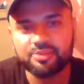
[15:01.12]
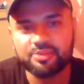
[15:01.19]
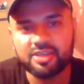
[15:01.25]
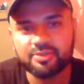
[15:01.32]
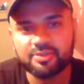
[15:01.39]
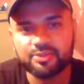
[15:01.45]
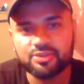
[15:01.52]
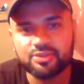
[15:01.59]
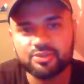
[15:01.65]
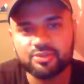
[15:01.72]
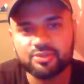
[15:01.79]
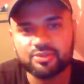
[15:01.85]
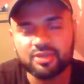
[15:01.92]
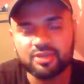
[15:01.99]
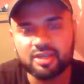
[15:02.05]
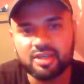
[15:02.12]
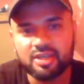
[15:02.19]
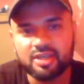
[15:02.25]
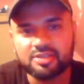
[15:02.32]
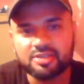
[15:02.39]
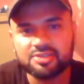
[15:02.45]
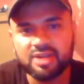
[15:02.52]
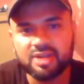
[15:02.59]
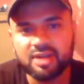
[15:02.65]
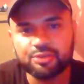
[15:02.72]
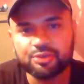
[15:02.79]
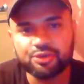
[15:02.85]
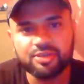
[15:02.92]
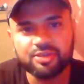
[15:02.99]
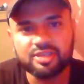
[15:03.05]
be able to stop
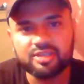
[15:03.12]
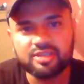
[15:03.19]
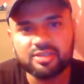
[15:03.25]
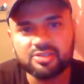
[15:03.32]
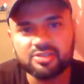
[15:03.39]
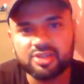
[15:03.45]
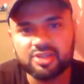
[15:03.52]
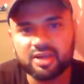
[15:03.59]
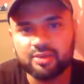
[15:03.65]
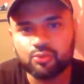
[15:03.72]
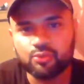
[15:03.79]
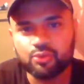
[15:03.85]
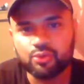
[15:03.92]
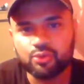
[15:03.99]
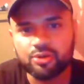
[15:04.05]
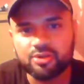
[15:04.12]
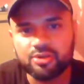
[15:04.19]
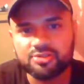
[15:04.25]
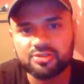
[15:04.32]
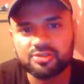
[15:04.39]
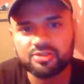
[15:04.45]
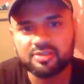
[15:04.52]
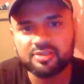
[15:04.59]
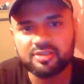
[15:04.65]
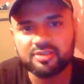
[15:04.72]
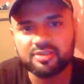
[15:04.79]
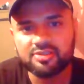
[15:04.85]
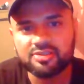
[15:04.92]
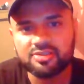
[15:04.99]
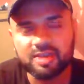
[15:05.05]
greed, stop wars,
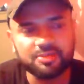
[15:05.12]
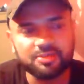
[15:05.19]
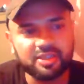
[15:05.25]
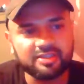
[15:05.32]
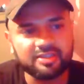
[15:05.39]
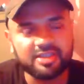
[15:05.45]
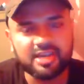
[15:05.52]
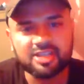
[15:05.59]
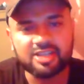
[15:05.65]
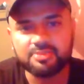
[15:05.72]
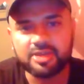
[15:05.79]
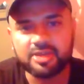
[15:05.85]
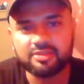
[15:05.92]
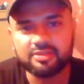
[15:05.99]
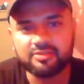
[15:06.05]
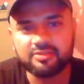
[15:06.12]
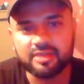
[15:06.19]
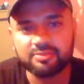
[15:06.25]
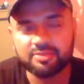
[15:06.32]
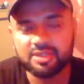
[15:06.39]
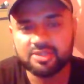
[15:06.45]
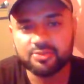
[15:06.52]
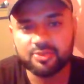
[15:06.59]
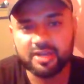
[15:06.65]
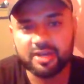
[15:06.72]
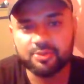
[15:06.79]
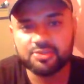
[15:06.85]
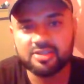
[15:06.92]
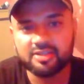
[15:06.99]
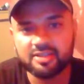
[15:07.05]
stop like the aspect of, because when I
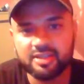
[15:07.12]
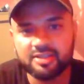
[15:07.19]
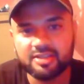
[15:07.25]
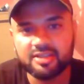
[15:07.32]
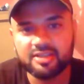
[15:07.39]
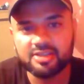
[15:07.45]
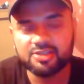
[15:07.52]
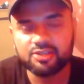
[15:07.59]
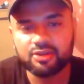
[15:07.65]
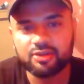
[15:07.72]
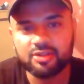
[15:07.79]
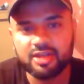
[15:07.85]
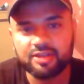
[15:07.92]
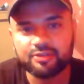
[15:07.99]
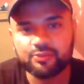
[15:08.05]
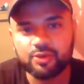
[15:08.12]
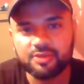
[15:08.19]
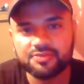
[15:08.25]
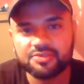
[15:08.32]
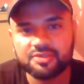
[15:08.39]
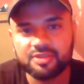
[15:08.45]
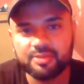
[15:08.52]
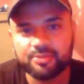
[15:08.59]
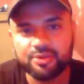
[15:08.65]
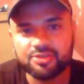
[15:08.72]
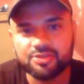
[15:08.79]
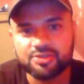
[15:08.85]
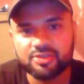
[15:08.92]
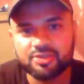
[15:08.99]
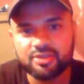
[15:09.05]
was in London, I saw a lot of rough
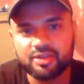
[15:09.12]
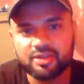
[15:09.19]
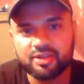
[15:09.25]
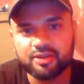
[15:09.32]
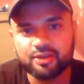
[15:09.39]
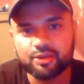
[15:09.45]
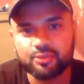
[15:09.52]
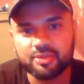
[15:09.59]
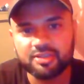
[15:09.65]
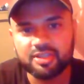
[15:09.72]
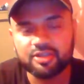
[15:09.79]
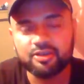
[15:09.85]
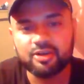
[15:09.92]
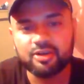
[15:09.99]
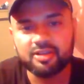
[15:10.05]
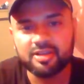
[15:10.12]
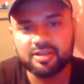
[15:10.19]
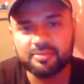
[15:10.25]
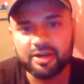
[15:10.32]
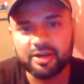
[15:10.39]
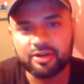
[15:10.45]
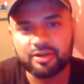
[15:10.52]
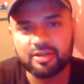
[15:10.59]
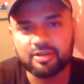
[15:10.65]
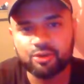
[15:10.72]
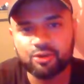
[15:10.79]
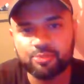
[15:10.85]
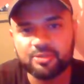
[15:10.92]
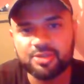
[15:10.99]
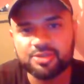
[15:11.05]
sleepers, or what they call in America,
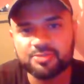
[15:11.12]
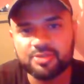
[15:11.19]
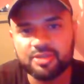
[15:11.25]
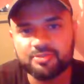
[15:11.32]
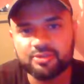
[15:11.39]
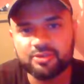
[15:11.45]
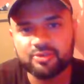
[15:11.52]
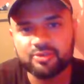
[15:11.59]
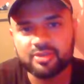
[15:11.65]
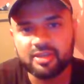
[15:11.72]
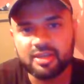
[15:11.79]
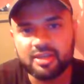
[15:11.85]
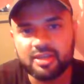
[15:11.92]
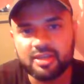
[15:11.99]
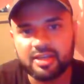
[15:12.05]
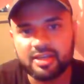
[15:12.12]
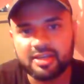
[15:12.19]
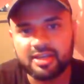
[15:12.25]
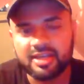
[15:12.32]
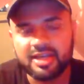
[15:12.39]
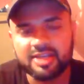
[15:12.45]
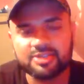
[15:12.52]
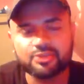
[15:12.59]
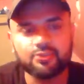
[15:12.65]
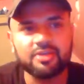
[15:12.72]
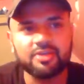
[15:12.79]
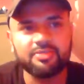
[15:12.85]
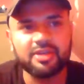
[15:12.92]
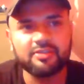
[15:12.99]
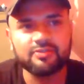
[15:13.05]
homeless people. And I asked one of
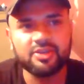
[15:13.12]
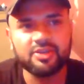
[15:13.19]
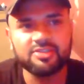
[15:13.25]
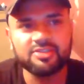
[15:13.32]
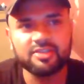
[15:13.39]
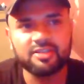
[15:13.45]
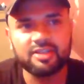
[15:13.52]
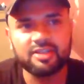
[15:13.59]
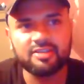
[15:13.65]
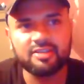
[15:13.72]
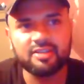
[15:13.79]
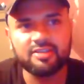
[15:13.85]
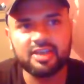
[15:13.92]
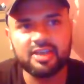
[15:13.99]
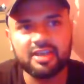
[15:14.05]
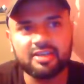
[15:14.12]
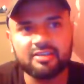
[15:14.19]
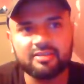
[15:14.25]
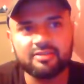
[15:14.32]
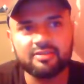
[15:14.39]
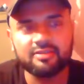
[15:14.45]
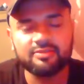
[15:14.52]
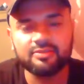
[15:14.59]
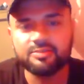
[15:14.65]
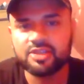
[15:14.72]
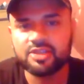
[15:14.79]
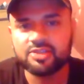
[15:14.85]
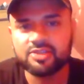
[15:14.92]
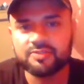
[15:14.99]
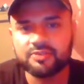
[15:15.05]
my friends in London that
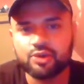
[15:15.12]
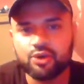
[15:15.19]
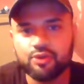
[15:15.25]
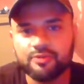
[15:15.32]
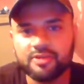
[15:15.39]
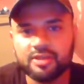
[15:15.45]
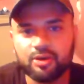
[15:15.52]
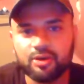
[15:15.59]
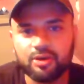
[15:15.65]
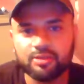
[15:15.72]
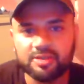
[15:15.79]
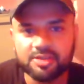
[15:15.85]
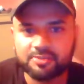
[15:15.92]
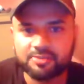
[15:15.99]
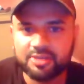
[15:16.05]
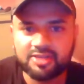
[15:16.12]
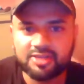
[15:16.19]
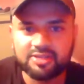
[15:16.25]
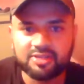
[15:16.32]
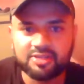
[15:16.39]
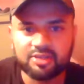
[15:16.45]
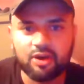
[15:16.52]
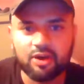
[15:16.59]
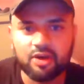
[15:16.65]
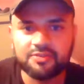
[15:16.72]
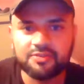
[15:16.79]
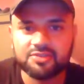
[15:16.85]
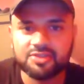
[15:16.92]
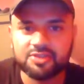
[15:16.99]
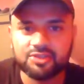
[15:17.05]
because of COVID, all these places and
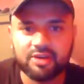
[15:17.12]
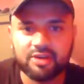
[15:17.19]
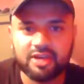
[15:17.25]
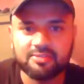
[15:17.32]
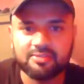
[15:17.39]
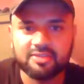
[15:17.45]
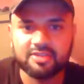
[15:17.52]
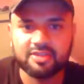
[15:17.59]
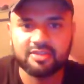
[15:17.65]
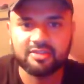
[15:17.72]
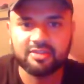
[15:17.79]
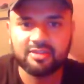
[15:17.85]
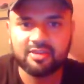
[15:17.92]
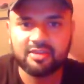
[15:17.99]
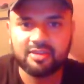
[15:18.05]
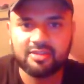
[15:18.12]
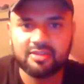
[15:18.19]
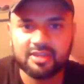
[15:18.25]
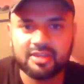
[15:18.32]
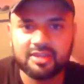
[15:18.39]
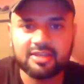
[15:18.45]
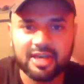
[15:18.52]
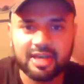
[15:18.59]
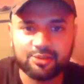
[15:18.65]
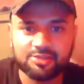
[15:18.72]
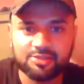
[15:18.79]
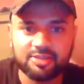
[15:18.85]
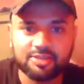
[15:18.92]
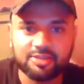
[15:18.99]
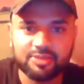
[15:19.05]
offices are empty. They can house
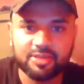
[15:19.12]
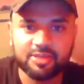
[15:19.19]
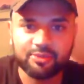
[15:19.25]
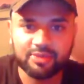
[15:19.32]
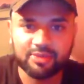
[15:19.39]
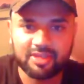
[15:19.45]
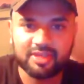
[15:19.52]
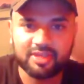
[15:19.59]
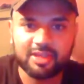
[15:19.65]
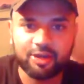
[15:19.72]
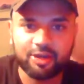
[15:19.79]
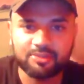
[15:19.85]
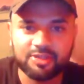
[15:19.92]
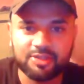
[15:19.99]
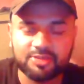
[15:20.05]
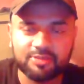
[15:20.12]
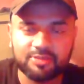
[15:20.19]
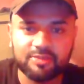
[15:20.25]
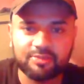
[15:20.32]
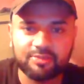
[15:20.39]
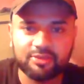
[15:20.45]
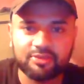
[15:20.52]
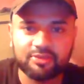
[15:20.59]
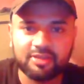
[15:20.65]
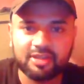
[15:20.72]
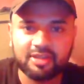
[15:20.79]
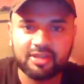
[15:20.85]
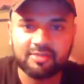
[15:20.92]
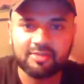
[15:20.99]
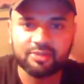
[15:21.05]
these people, they can help these people,
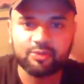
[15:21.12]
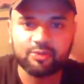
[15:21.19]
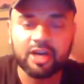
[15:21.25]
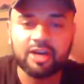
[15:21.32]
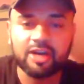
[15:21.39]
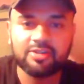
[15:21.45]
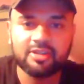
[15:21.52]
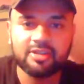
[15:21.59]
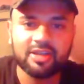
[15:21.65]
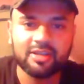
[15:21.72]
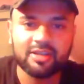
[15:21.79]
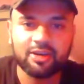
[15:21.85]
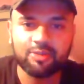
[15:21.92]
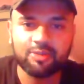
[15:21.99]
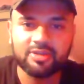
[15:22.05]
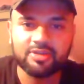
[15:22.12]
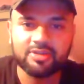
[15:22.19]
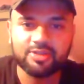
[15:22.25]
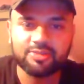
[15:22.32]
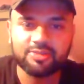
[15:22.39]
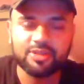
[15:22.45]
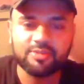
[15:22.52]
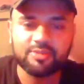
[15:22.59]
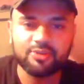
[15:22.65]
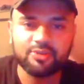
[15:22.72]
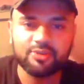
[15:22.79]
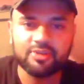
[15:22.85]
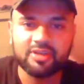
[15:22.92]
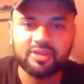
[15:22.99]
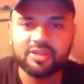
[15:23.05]
but why are they not helping these
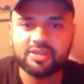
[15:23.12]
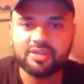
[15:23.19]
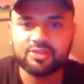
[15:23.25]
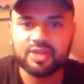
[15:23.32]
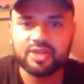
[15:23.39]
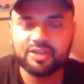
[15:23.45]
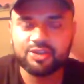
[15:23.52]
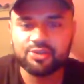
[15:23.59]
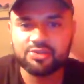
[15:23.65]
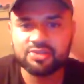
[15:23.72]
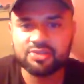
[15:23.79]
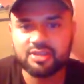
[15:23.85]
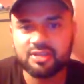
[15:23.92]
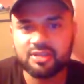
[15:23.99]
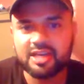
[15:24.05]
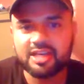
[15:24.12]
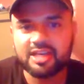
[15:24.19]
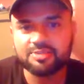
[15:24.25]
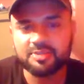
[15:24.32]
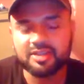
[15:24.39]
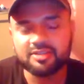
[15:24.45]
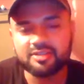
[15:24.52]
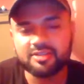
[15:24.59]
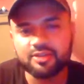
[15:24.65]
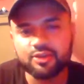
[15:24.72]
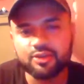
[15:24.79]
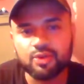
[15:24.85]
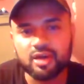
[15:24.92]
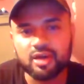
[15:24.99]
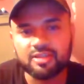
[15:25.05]
people? So how do you see the aspect of
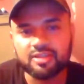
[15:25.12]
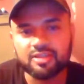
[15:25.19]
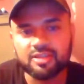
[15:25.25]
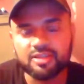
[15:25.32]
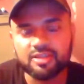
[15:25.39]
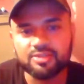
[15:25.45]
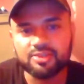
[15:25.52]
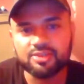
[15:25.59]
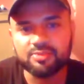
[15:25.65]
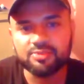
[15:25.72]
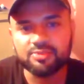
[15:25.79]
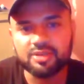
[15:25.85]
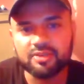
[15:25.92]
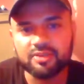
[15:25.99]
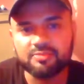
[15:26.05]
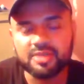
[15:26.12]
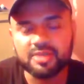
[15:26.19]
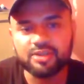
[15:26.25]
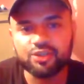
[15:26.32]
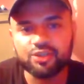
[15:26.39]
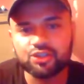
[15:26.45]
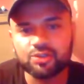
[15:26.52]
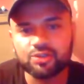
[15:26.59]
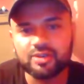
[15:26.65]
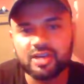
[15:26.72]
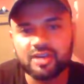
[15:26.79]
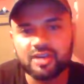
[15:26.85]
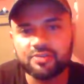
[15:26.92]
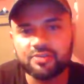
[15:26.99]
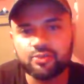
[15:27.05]
equality in terms of making sure
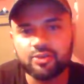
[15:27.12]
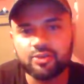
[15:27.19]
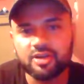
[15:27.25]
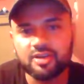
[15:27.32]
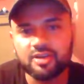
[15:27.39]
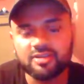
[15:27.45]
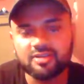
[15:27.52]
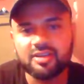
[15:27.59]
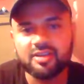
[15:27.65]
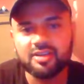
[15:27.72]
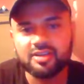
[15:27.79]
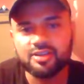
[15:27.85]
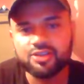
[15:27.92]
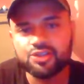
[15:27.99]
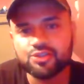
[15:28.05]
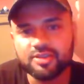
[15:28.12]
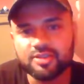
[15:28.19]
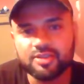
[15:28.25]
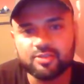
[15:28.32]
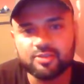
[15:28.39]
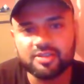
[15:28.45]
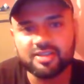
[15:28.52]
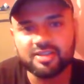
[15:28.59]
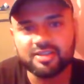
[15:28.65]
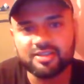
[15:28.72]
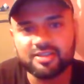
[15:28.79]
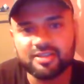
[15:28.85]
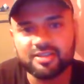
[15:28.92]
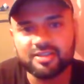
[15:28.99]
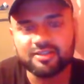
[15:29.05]
everyone is treated with
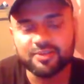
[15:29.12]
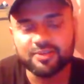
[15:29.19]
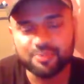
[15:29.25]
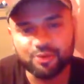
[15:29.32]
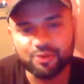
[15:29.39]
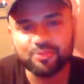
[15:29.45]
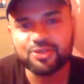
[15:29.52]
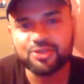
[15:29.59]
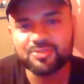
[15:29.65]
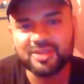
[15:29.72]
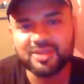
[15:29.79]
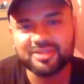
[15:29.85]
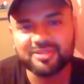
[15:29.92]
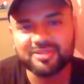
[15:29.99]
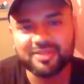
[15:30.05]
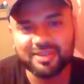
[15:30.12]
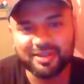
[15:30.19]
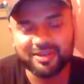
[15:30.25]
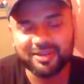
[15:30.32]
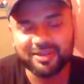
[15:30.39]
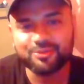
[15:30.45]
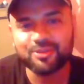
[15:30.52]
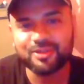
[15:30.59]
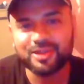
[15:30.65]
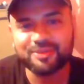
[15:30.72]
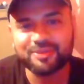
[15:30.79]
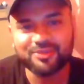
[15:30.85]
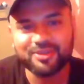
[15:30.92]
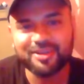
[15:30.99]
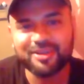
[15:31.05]
dignity from your perspective? And I would
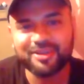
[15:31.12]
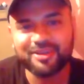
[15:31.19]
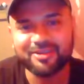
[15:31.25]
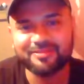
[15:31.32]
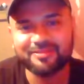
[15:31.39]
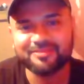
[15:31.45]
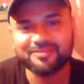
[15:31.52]
love to hear.